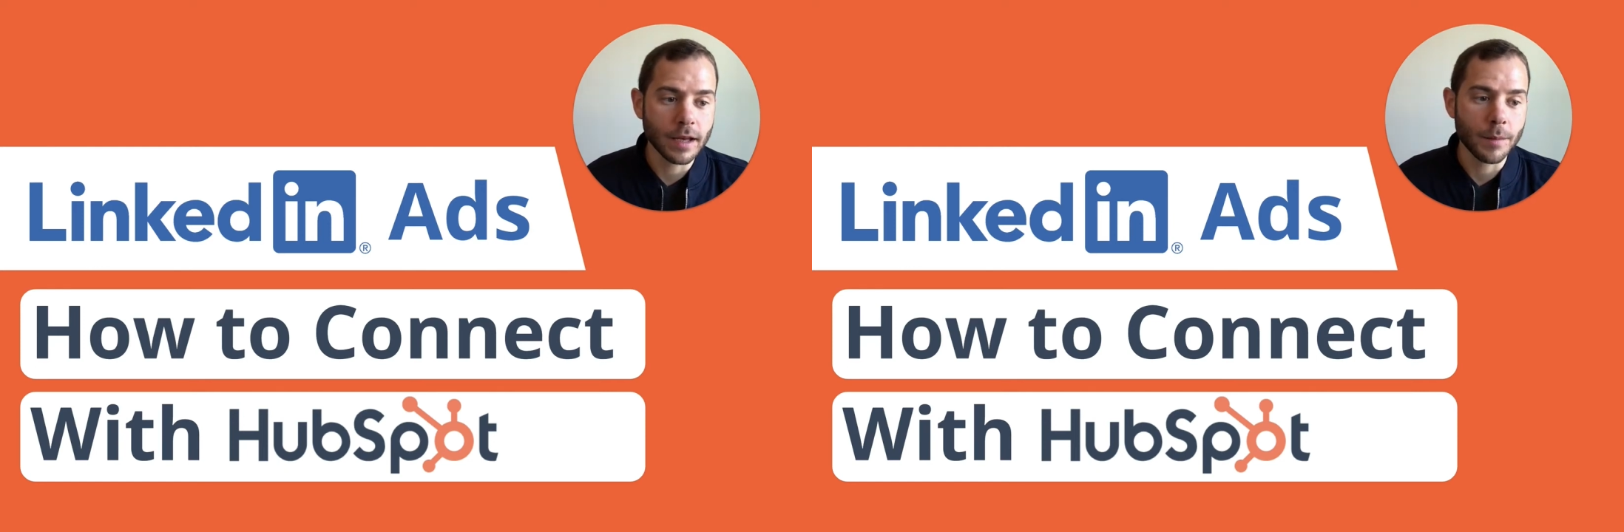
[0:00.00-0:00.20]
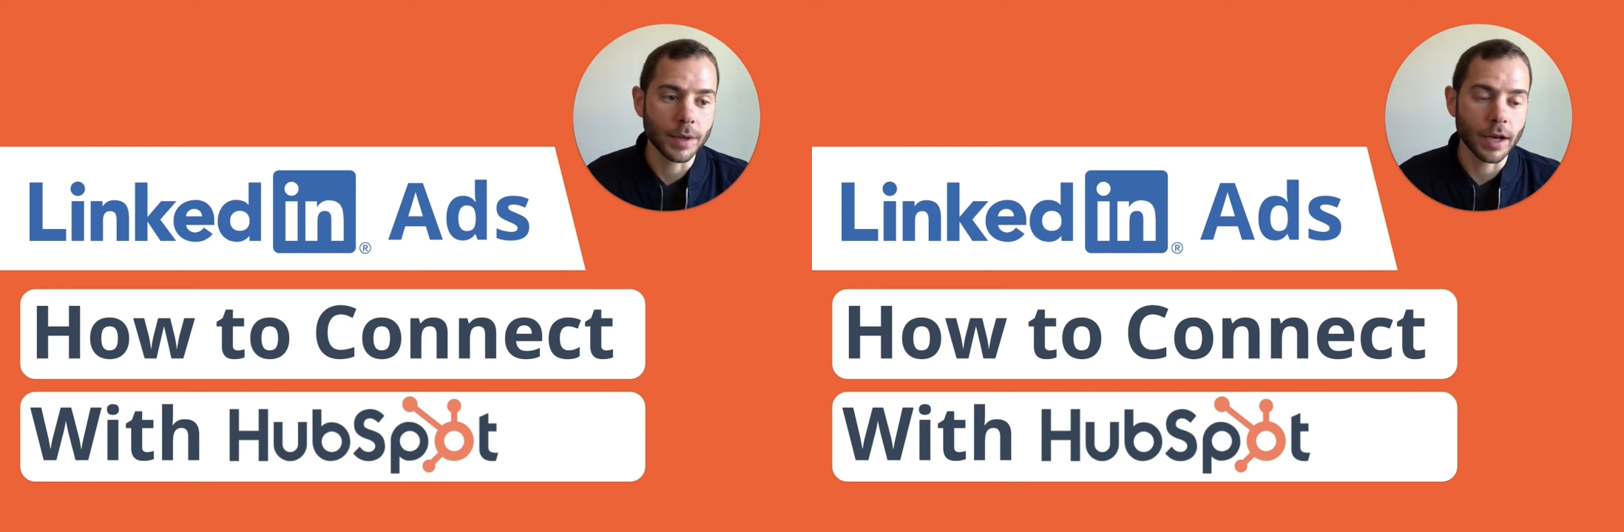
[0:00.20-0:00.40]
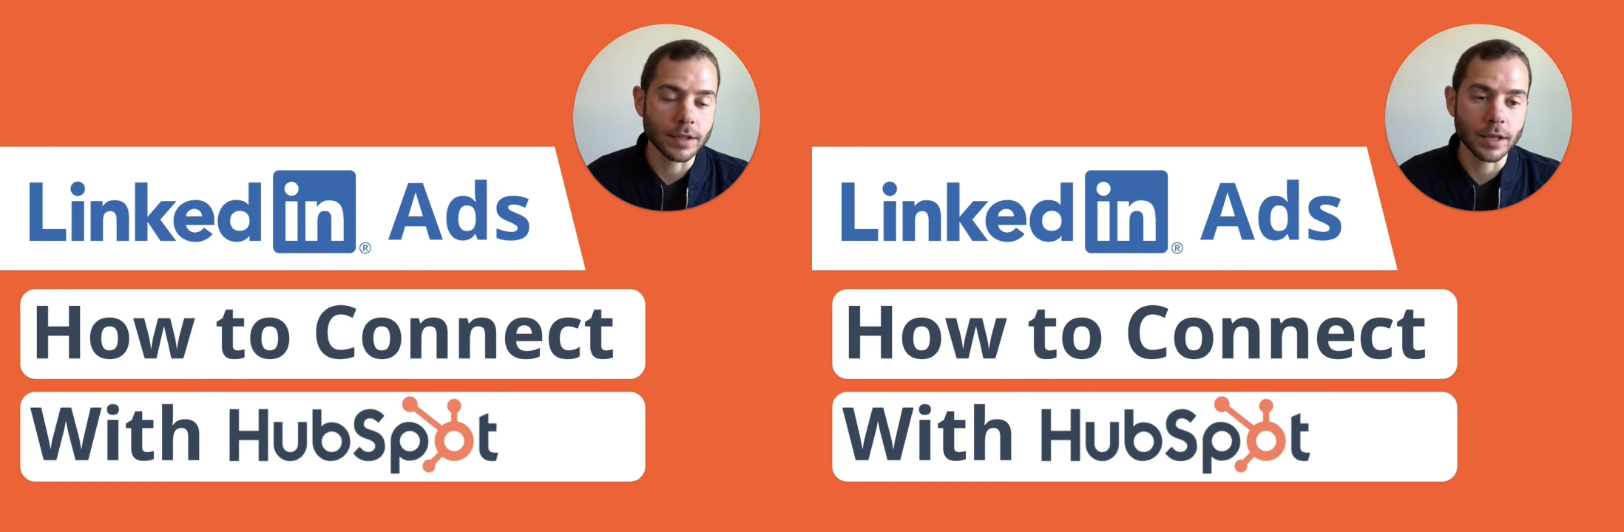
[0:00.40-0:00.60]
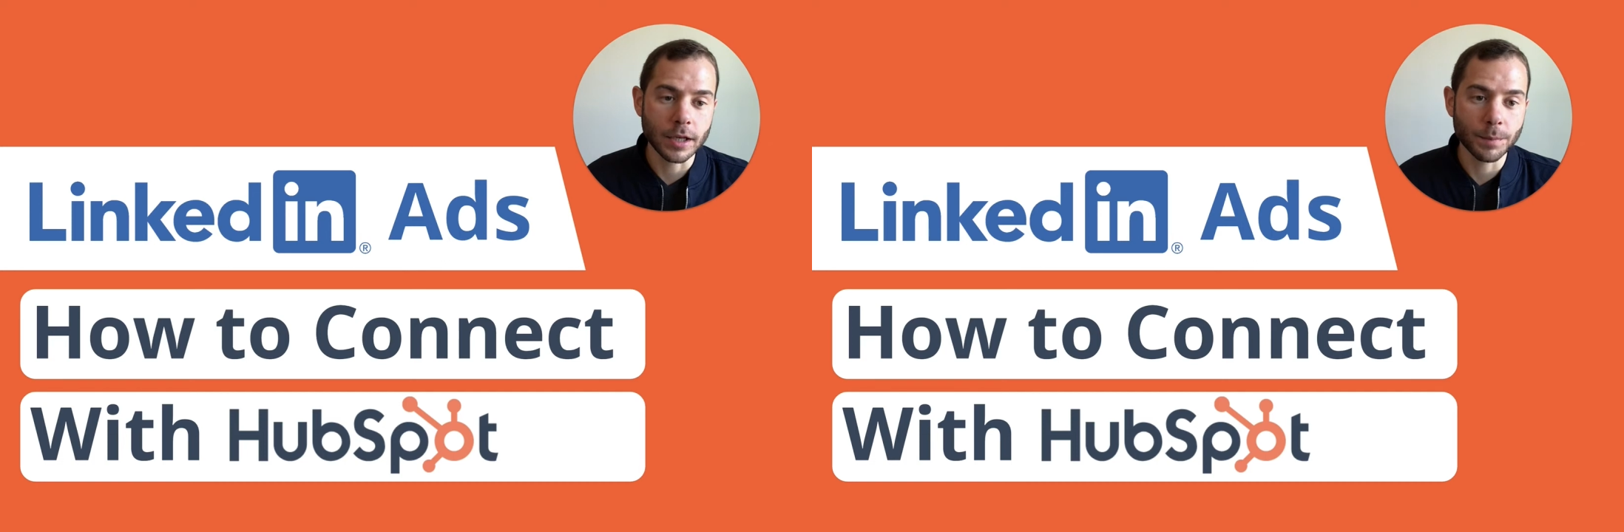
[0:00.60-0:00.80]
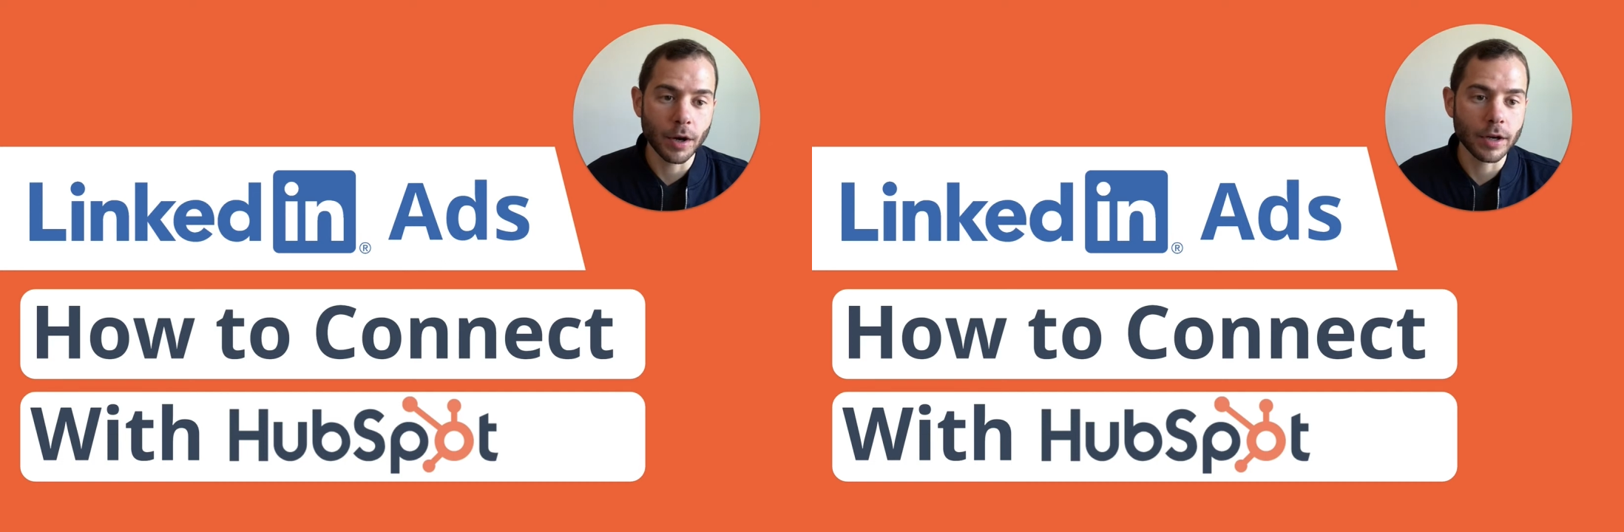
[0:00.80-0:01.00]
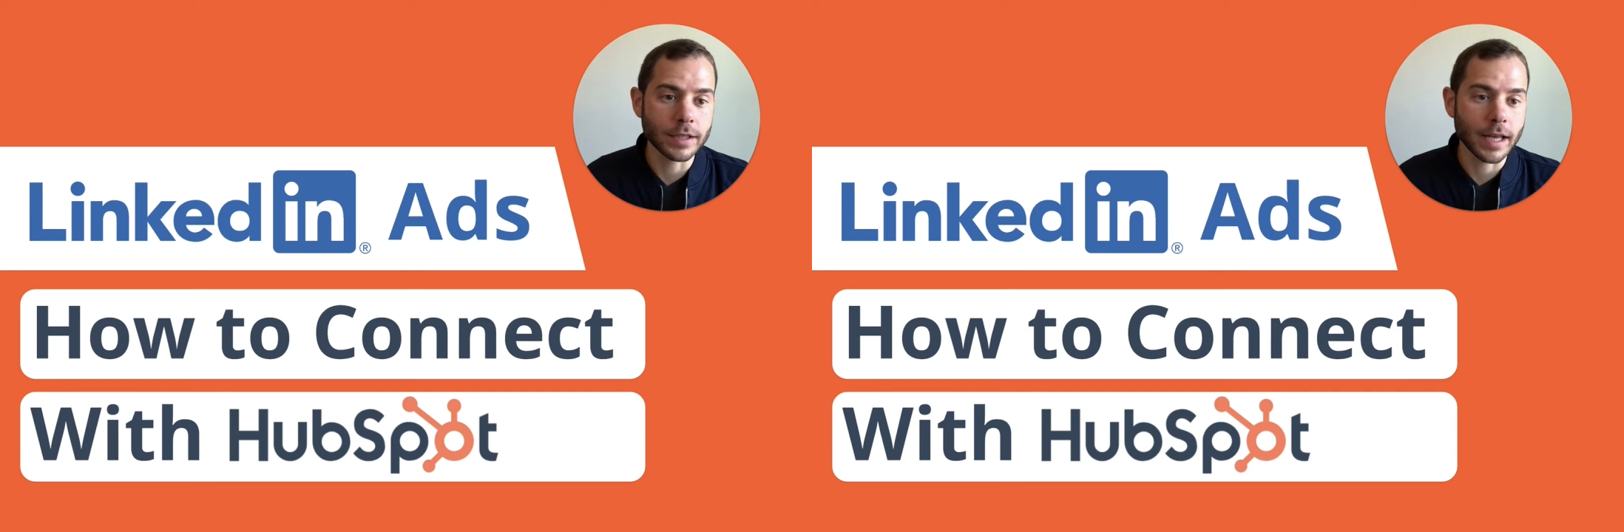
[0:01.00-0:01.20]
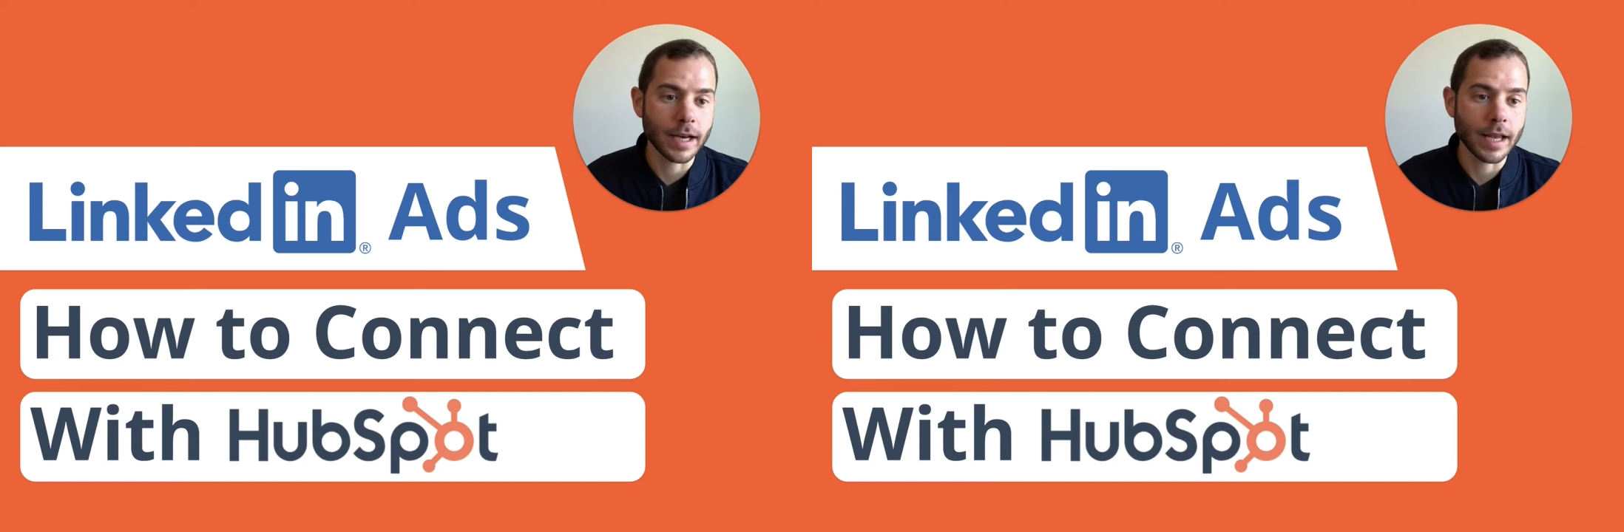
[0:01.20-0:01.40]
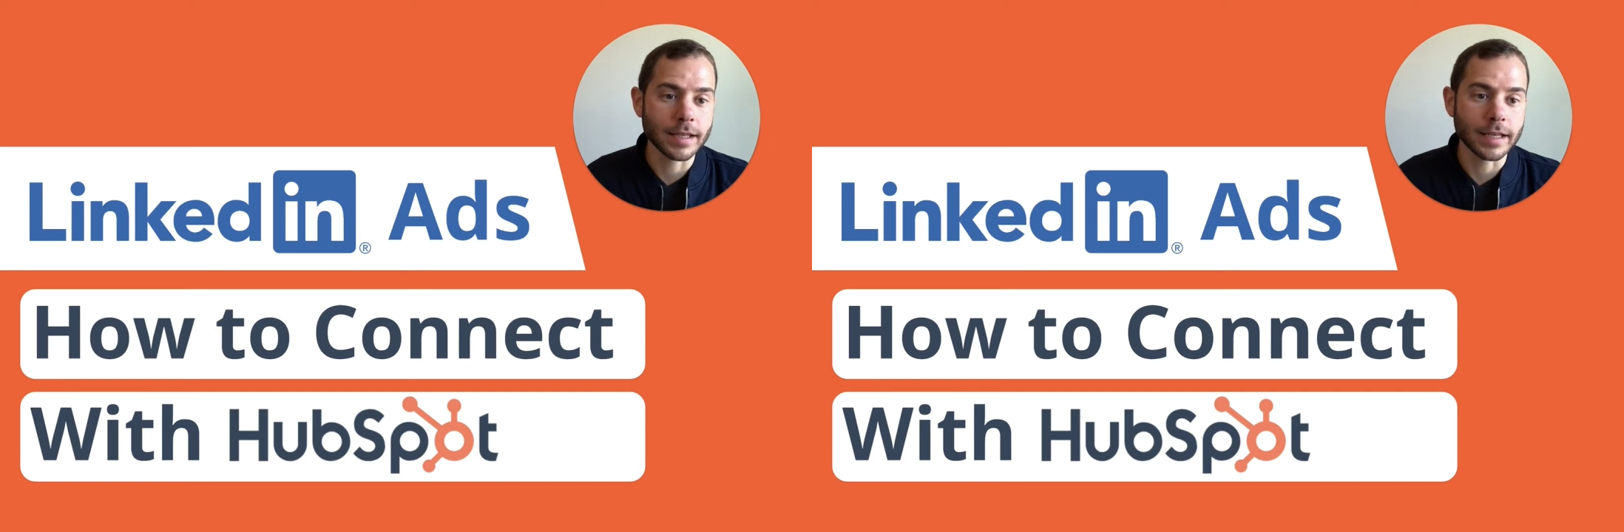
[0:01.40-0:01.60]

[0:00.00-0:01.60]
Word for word: because the nice part is that it has a